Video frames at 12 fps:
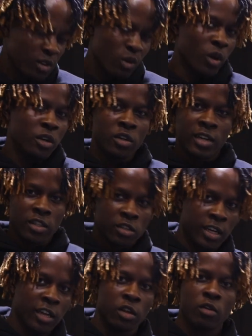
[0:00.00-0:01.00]
We won't do that
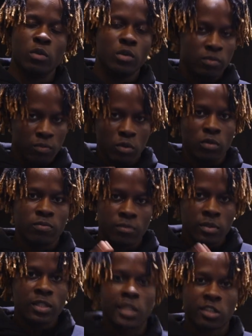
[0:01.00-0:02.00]
today though, we'll
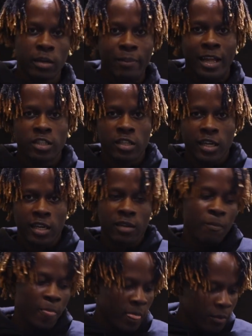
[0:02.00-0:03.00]
stick to the plan today,
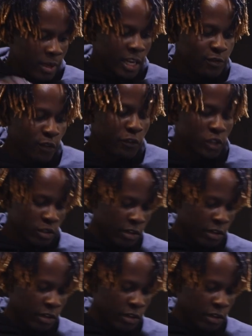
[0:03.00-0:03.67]
but that's for future